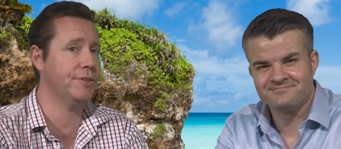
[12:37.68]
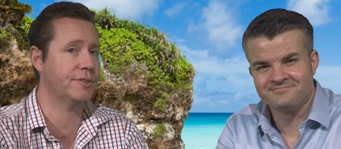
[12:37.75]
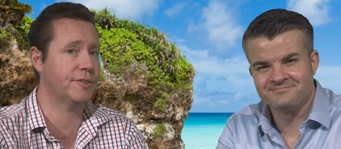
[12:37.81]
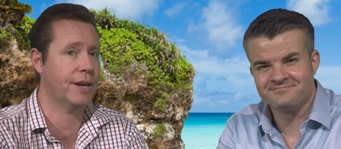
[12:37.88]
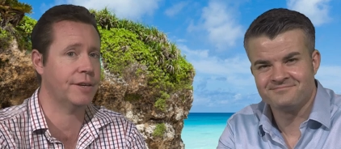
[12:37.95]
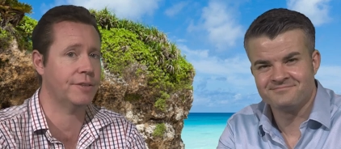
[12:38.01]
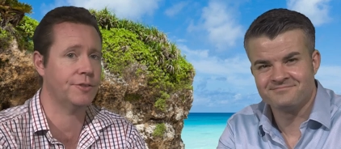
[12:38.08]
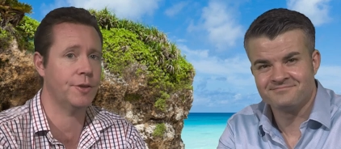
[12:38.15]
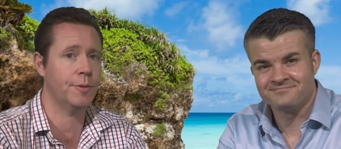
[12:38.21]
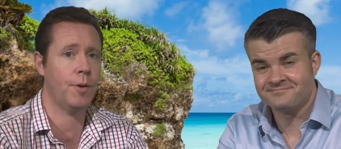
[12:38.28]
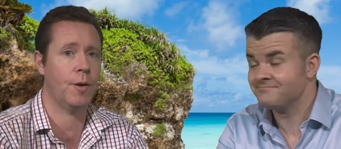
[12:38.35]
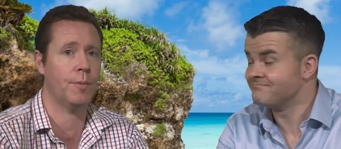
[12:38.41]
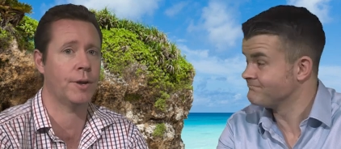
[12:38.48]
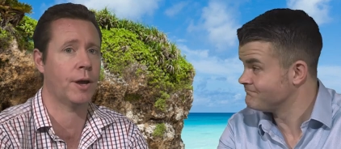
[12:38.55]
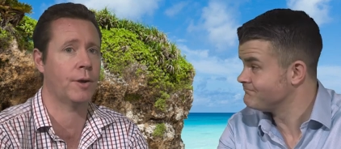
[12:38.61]
Speaker 1: your stay. So you
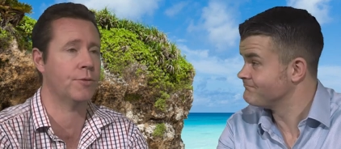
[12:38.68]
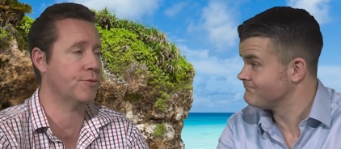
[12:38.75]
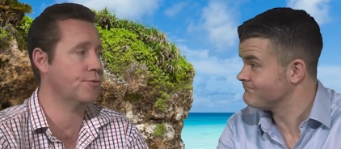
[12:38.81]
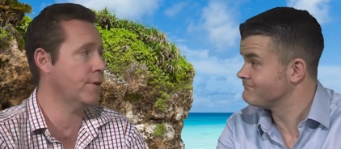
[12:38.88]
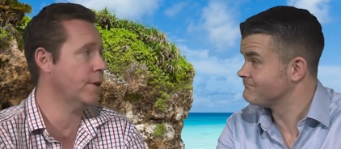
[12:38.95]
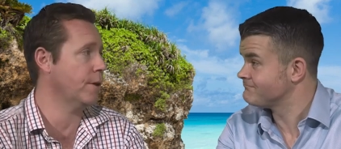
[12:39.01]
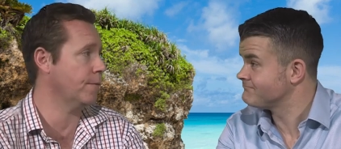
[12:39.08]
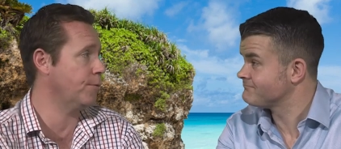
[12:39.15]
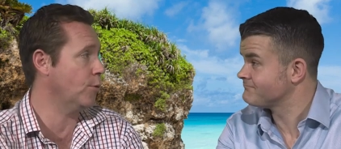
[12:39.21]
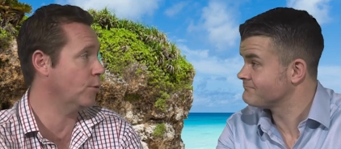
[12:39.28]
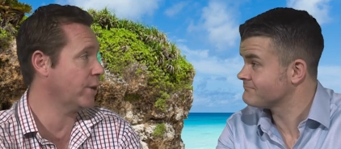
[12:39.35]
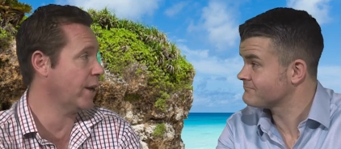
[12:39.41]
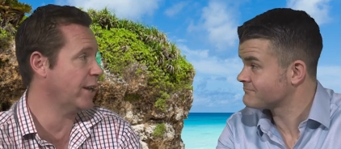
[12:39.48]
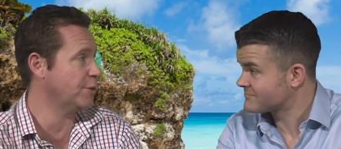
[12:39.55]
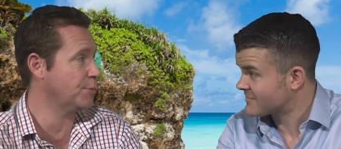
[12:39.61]
might want to go three or four
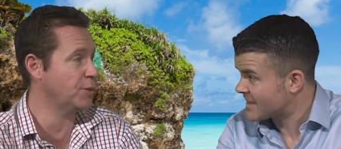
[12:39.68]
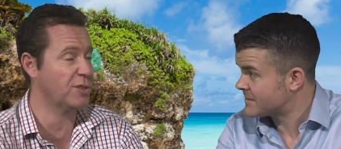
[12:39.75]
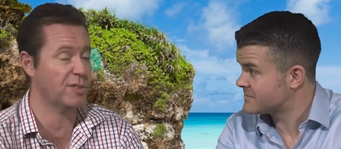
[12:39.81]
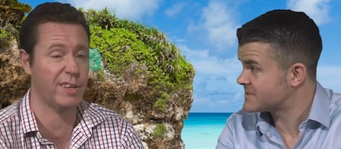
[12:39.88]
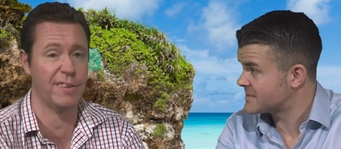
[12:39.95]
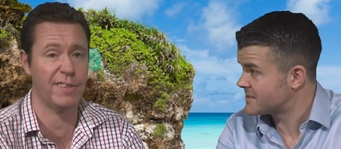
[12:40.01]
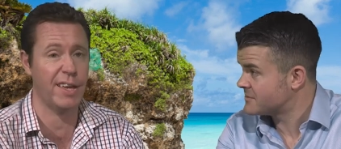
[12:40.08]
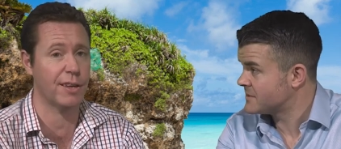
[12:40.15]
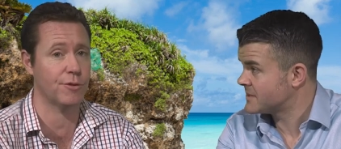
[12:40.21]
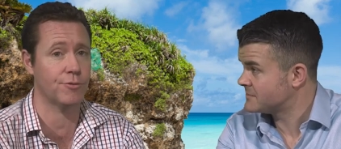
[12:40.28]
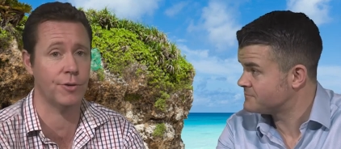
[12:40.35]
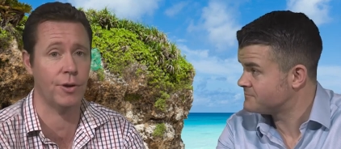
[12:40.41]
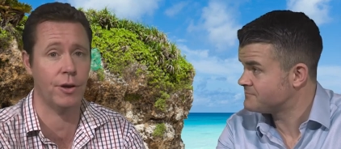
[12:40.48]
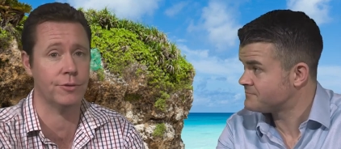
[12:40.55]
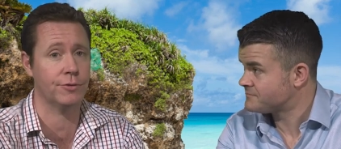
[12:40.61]
days. We just Absolutely. add the extra
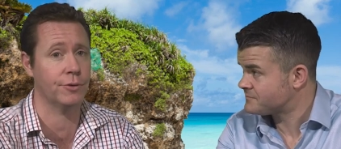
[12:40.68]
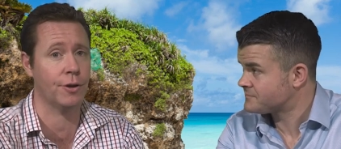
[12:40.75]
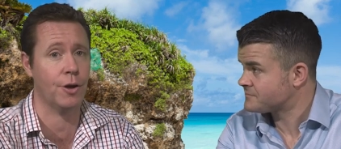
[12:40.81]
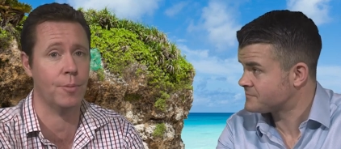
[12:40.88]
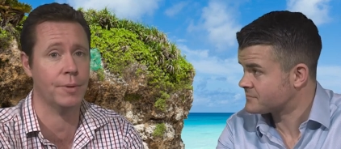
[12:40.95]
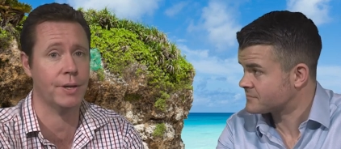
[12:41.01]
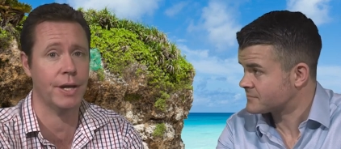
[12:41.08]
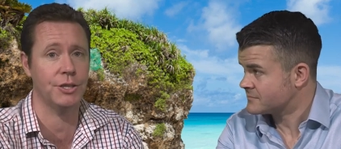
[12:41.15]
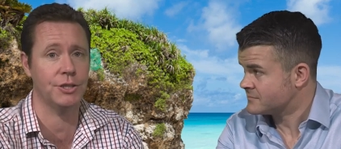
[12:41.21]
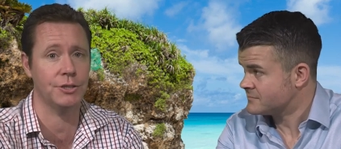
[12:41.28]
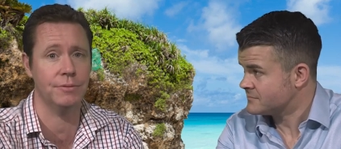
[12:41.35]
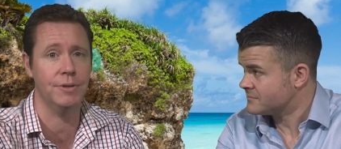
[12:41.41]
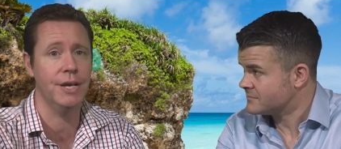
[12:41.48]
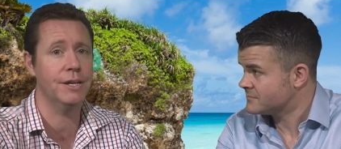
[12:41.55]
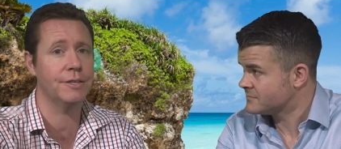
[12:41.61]
nights on
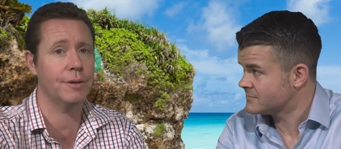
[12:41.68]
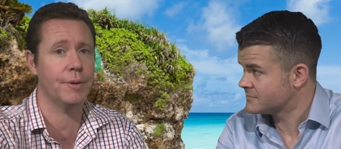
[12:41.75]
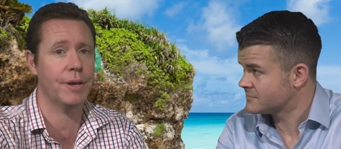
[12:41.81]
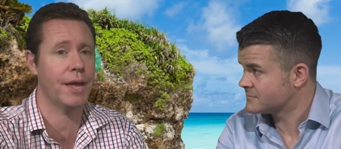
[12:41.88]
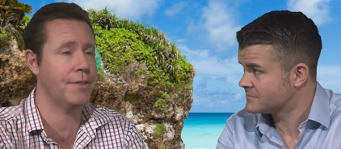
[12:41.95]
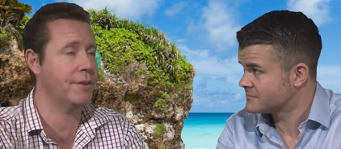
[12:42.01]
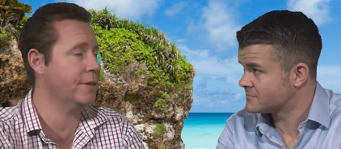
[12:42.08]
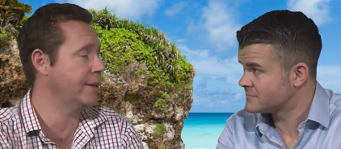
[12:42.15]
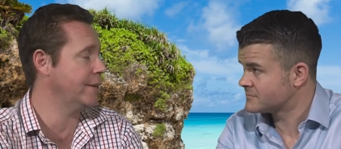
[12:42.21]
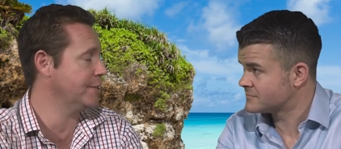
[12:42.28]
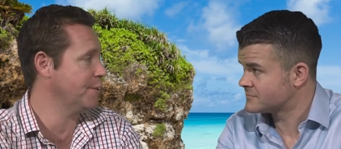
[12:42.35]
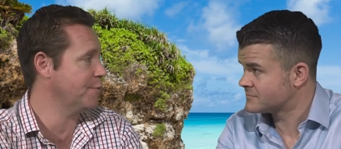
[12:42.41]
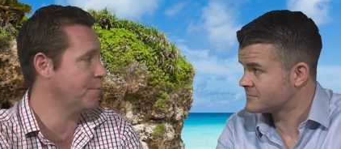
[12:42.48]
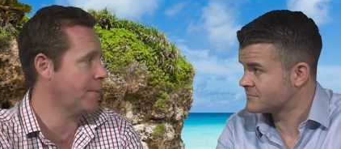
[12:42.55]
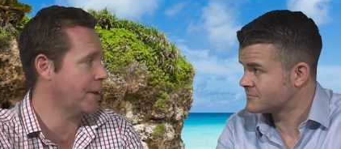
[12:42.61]
accommodation. So again, the deal is
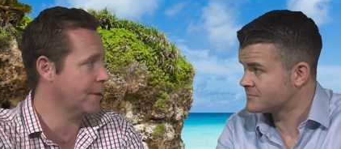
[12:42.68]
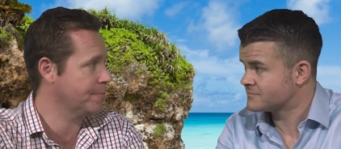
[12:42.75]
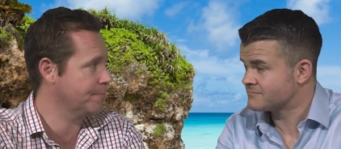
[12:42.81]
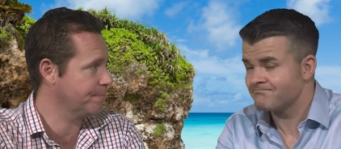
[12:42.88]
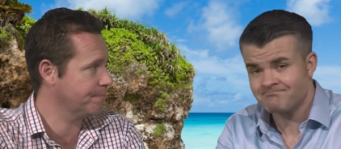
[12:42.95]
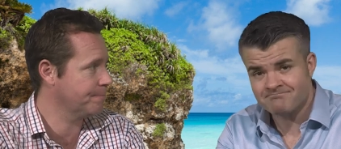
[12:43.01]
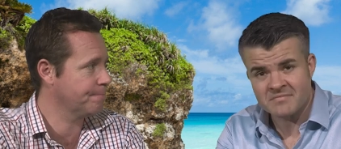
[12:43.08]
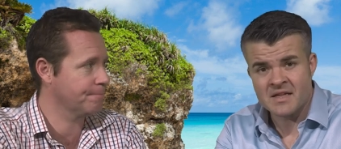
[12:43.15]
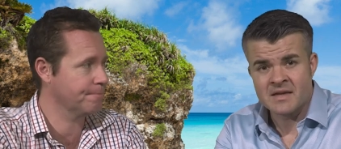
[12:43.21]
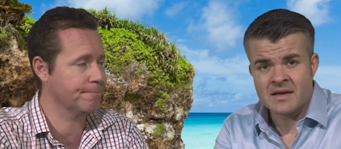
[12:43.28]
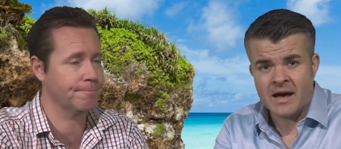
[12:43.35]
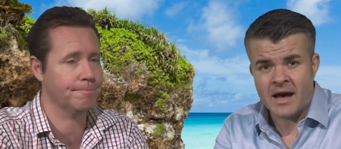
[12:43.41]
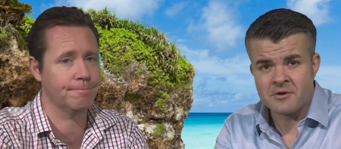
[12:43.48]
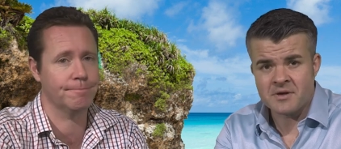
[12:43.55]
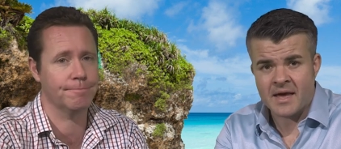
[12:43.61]
even better.
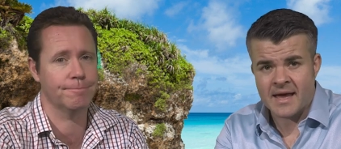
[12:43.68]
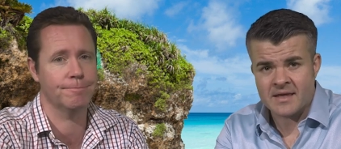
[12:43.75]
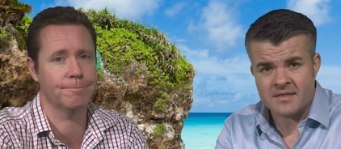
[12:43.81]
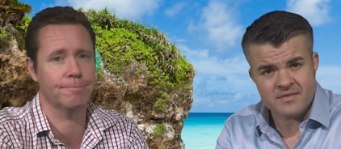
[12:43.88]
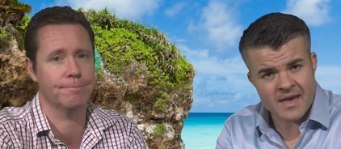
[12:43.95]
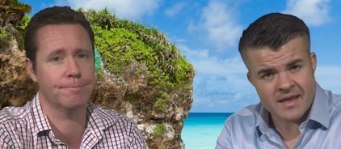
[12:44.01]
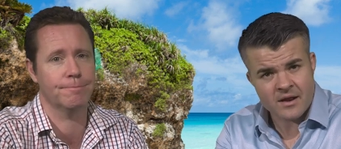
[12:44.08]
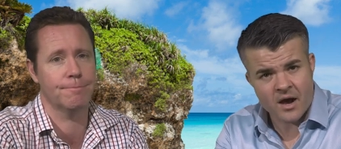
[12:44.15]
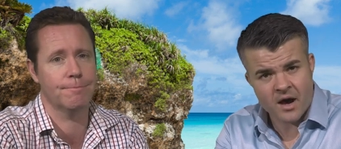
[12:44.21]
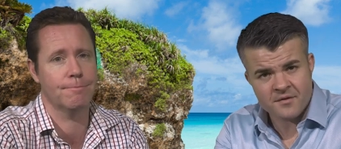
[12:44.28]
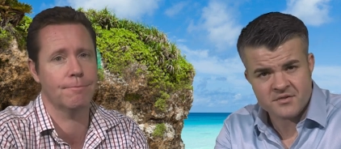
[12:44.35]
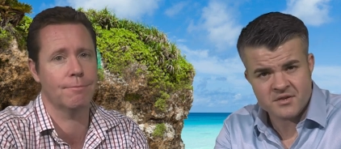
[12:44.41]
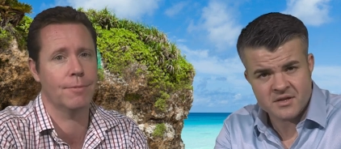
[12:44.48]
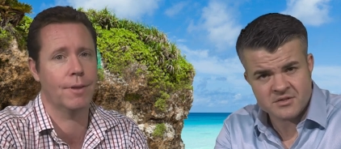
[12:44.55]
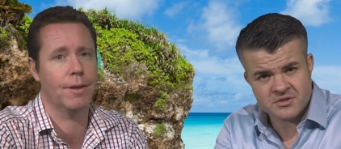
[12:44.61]
Speaker 2: Okay, then
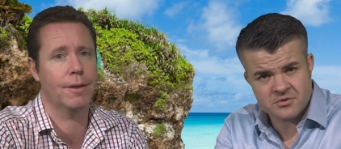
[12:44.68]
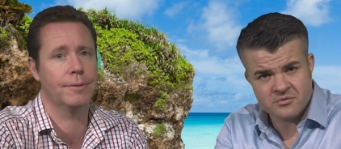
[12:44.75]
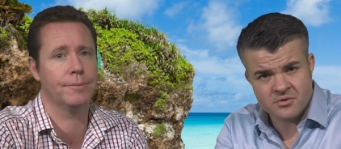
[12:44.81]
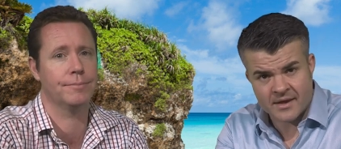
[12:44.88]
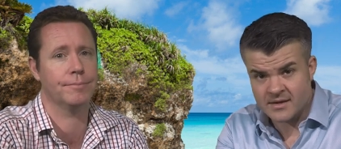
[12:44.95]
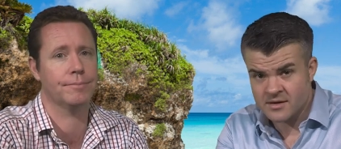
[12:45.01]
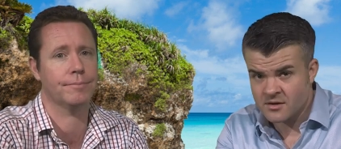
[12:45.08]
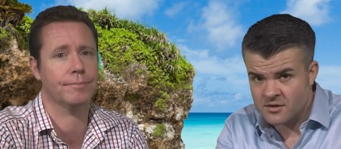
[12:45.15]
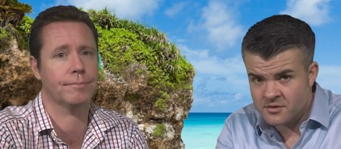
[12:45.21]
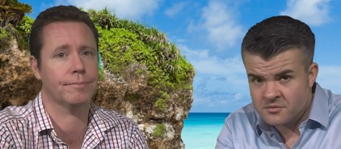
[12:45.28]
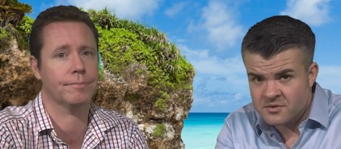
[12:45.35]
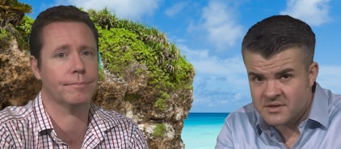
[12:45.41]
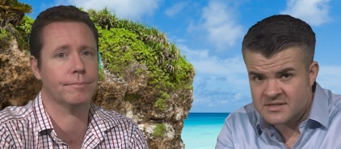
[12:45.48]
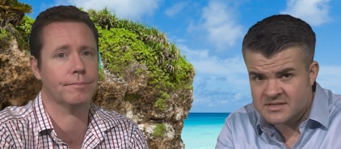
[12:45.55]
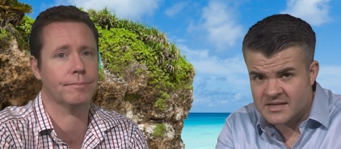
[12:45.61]
after that two night
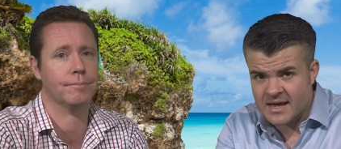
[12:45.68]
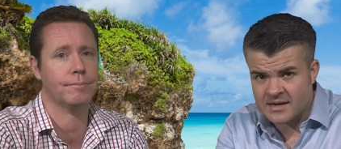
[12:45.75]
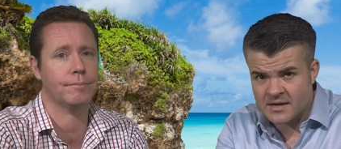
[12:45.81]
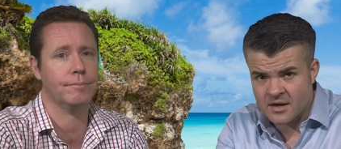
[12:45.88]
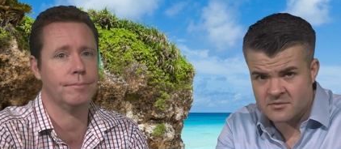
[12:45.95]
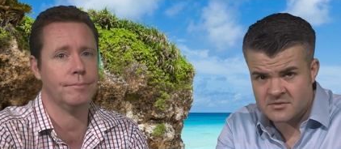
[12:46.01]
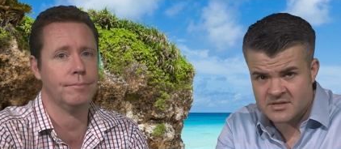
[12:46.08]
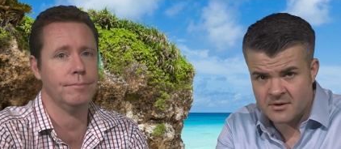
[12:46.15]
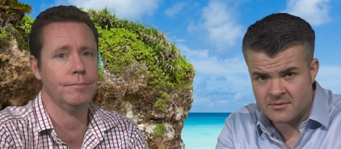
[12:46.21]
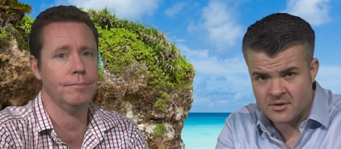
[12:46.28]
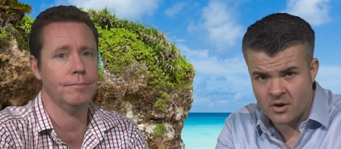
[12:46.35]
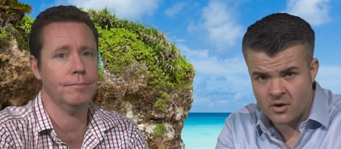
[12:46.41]
included stay in a hotel in